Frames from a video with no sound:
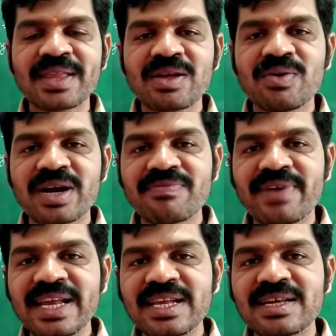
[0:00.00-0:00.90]
Okay,
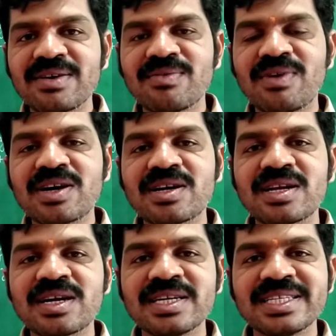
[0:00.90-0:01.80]
fine. What
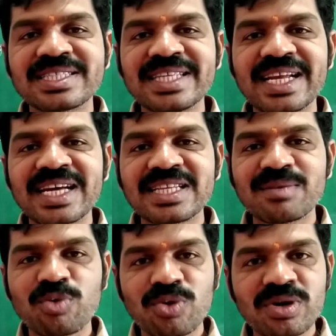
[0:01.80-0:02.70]
is there on the
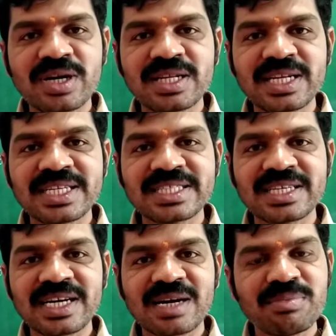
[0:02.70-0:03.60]
board? That is
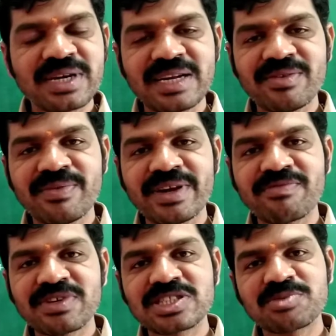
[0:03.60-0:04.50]
completely very
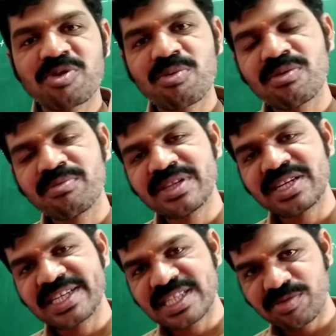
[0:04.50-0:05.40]
first problem in the
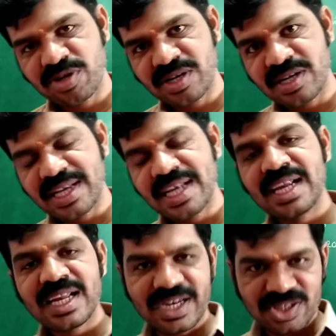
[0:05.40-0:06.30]
textbook.
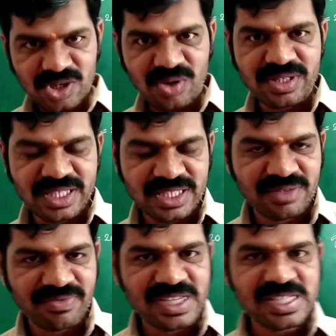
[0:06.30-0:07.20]
Let us solve this.
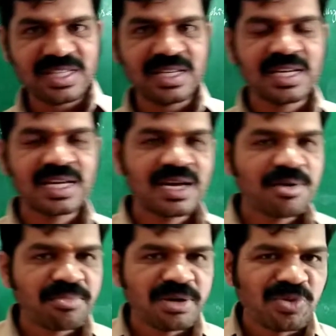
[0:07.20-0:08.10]
First,
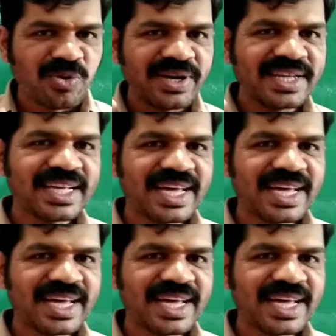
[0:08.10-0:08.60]
by providing the